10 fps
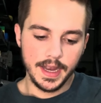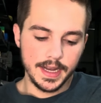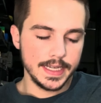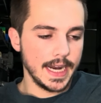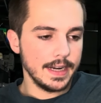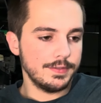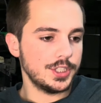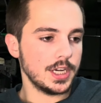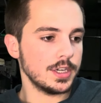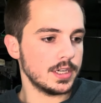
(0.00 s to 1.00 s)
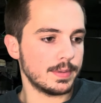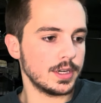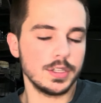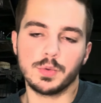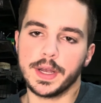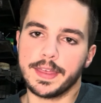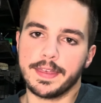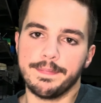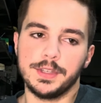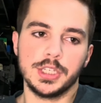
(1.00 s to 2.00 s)
to kind of share your burdens with.
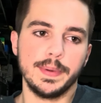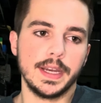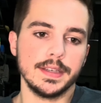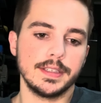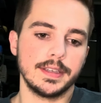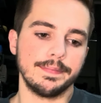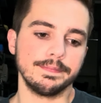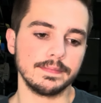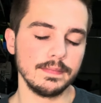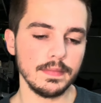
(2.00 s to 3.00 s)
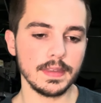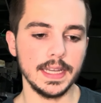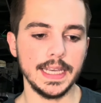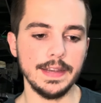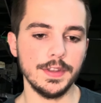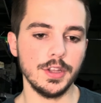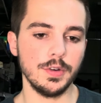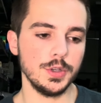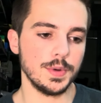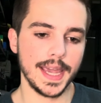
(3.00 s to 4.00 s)
Just because even
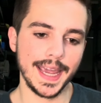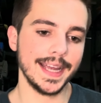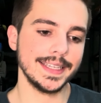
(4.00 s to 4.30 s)
though you can